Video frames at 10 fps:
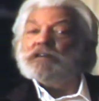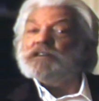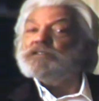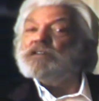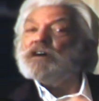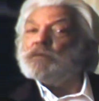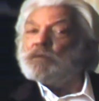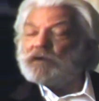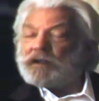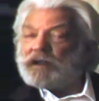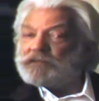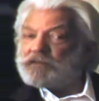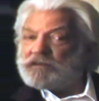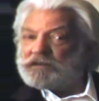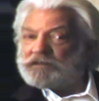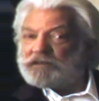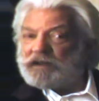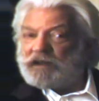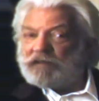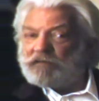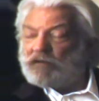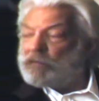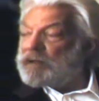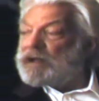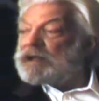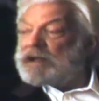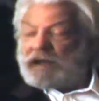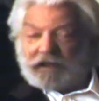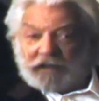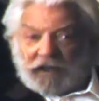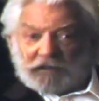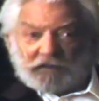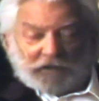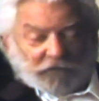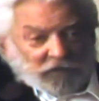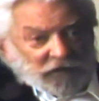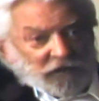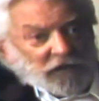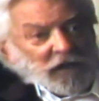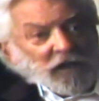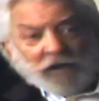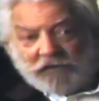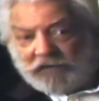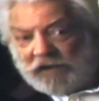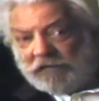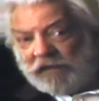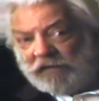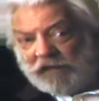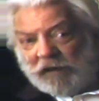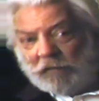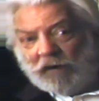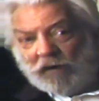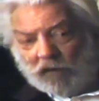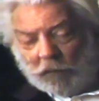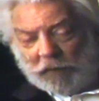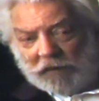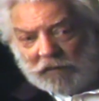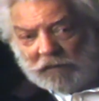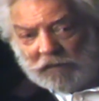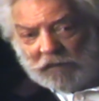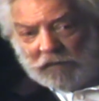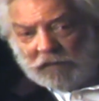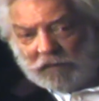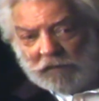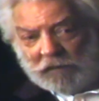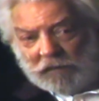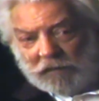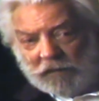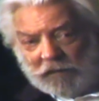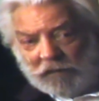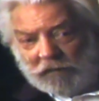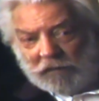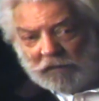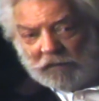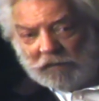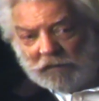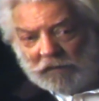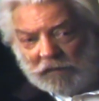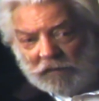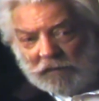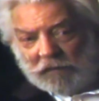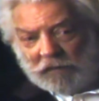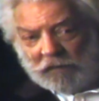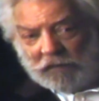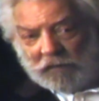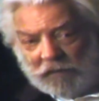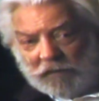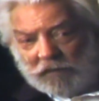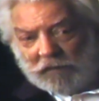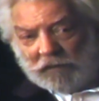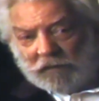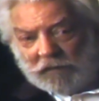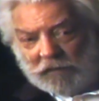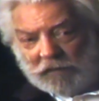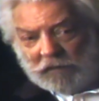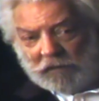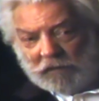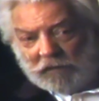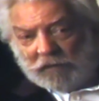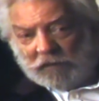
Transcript: does not work as long as they have hope, and Katniss Everdeen is giving them hope. She See that? That's some real truth right there.